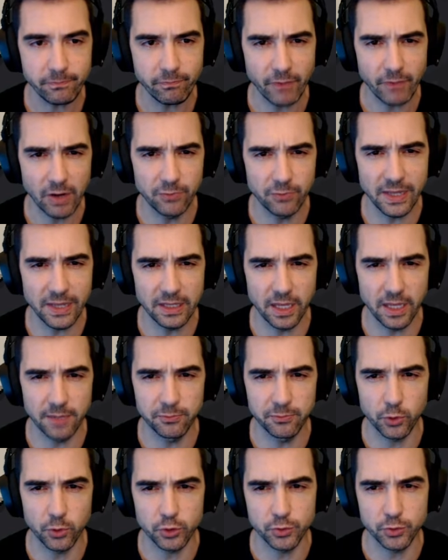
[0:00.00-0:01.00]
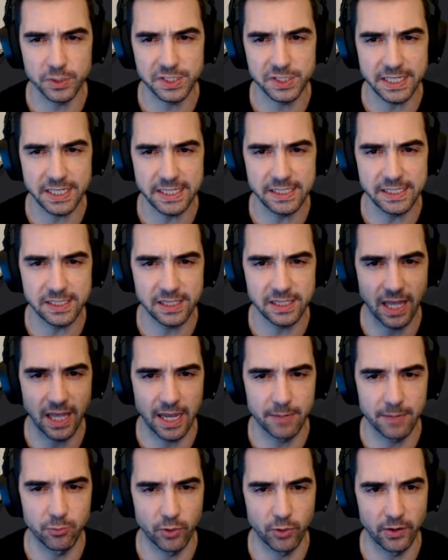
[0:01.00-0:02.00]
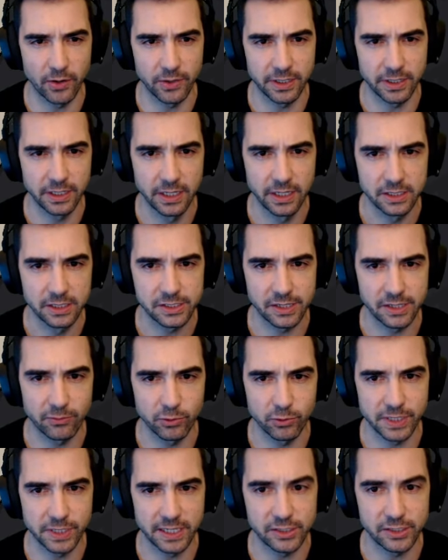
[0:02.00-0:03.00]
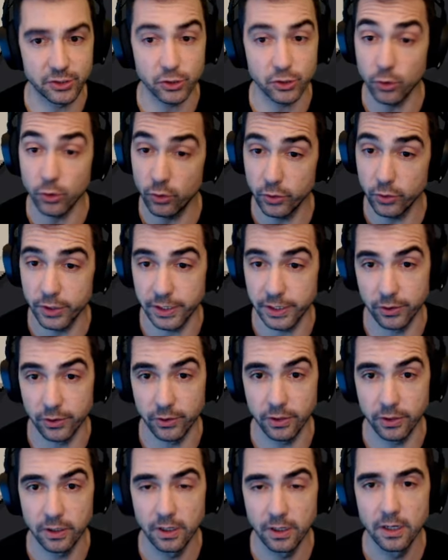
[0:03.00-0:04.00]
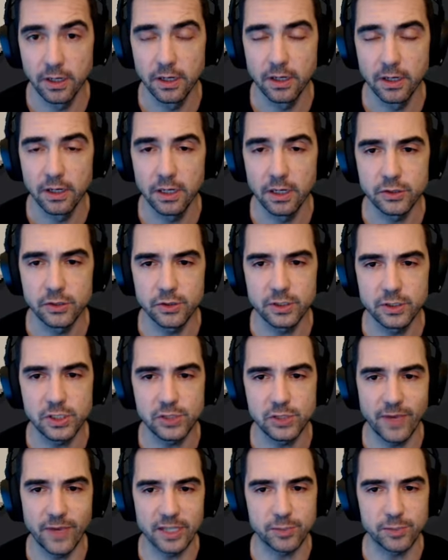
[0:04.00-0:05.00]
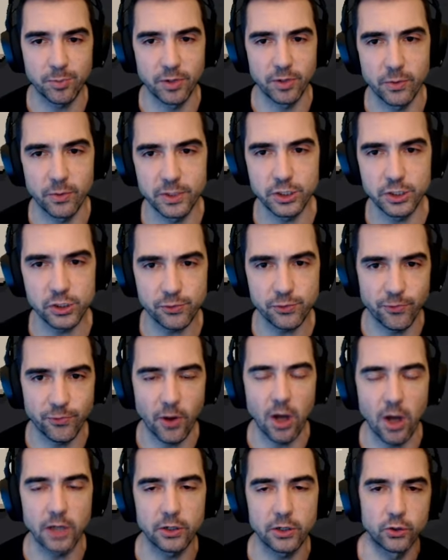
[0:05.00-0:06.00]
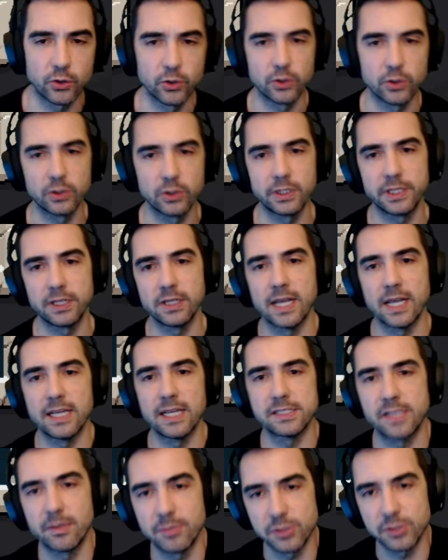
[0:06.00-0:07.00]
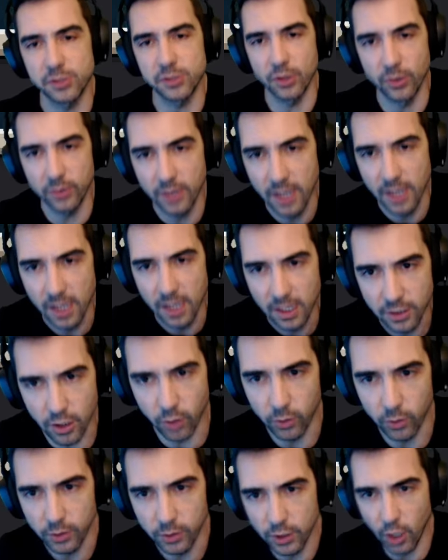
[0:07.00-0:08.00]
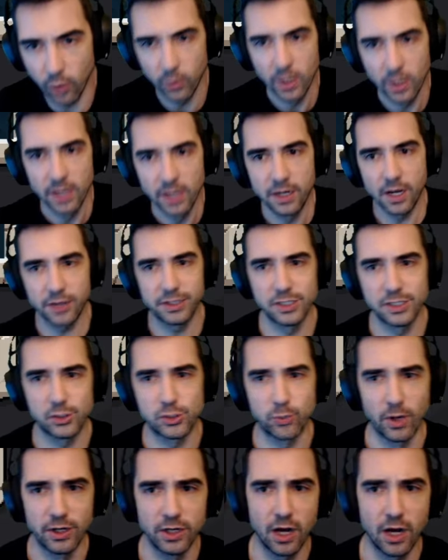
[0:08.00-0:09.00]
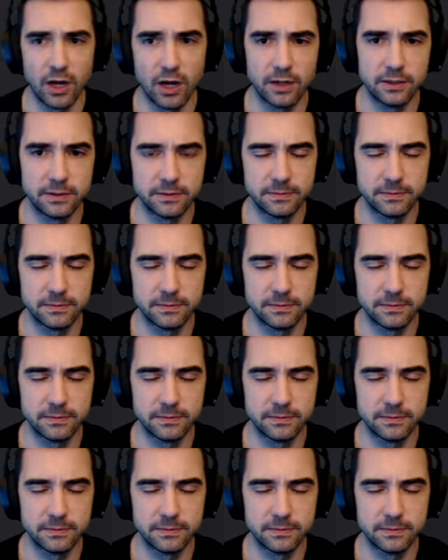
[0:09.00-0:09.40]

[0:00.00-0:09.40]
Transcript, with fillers: Felheim Fortress East Library several days earlier. So this is Vesper. Now, we just fought her in the last episode. No, no, not this one, not...